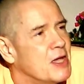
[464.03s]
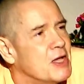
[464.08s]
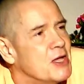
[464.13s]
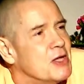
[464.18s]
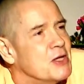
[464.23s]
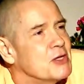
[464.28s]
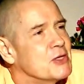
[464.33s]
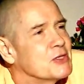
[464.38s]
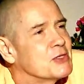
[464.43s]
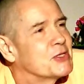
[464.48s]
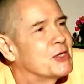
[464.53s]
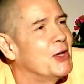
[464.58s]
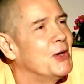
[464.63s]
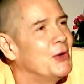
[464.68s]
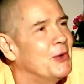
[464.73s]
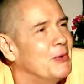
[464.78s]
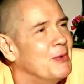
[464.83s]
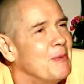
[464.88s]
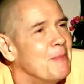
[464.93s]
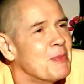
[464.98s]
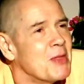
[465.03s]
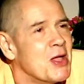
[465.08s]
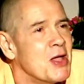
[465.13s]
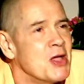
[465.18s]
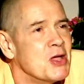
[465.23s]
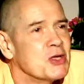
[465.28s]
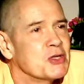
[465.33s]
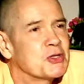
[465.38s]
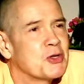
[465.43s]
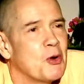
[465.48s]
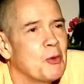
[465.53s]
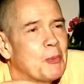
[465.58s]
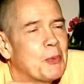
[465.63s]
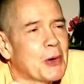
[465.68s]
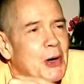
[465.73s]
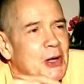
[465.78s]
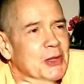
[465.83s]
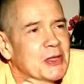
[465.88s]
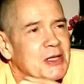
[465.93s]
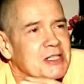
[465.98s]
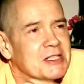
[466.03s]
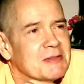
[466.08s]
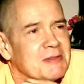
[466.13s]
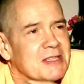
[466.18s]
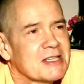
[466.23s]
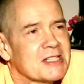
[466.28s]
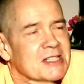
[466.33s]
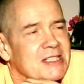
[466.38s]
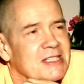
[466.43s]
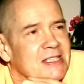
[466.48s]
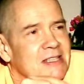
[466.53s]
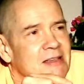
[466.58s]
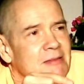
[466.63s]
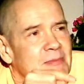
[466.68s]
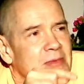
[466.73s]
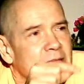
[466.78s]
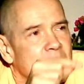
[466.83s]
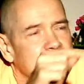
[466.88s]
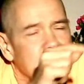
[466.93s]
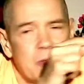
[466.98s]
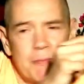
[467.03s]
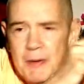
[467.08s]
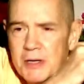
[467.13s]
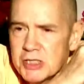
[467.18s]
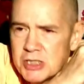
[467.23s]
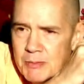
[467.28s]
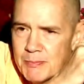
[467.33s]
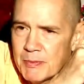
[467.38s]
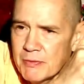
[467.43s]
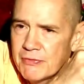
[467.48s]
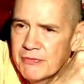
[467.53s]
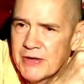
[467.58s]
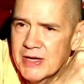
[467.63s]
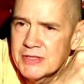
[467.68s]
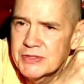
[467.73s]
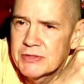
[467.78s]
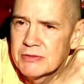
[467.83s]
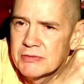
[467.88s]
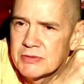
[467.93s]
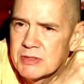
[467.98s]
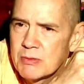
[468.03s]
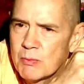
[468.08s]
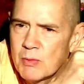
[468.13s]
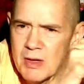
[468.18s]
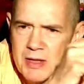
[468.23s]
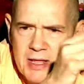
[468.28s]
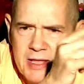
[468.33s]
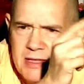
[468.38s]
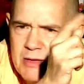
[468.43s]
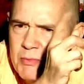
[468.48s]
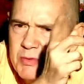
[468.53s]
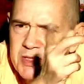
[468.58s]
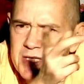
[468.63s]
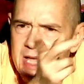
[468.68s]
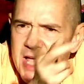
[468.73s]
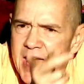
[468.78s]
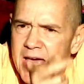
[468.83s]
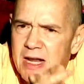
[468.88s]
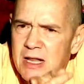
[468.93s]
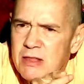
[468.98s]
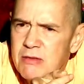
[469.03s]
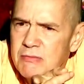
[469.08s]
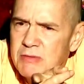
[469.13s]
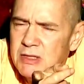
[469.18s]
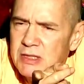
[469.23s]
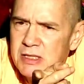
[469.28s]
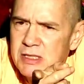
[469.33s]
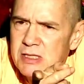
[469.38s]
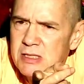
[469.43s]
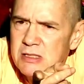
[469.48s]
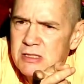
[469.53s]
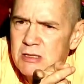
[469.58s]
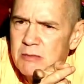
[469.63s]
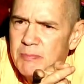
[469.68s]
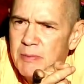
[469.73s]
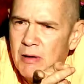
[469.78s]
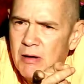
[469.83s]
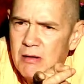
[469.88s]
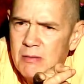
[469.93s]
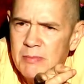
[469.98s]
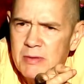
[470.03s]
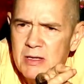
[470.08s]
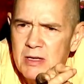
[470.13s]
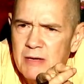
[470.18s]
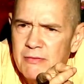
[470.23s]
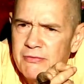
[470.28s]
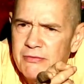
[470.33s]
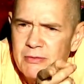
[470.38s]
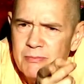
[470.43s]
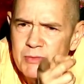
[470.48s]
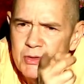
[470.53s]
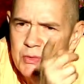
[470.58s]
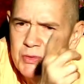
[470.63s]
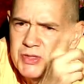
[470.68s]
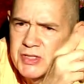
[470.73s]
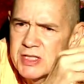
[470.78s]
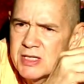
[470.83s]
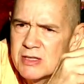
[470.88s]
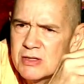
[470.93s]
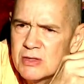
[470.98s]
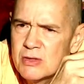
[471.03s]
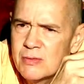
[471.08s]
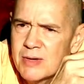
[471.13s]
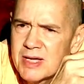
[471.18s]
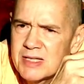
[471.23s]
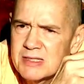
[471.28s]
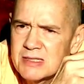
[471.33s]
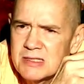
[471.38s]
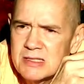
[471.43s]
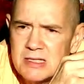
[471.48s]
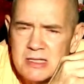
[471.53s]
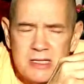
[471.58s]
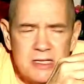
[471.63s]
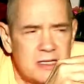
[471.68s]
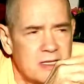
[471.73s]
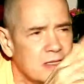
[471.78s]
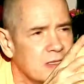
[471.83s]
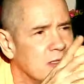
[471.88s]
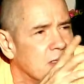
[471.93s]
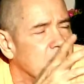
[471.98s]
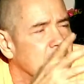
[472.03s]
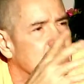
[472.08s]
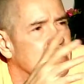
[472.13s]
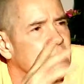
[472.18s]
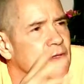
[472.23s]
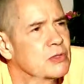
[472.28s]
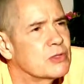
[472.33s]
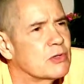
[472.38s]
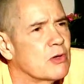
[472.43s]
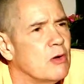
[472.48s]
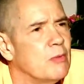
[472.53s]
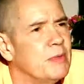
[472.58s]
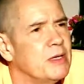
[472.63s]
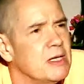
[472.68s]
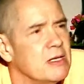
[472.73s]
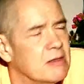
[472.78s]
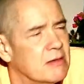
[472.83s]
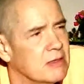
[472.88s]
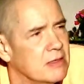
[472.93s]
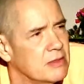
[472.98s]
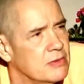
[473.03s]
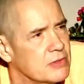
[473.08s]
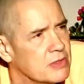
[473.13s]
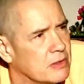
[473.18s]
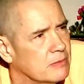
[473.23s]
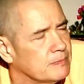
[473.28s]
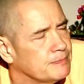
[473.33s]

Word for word: So, so per this, this, there was a bunch of professors. Then there was the head of the religions department of, from UC, USC and so many things.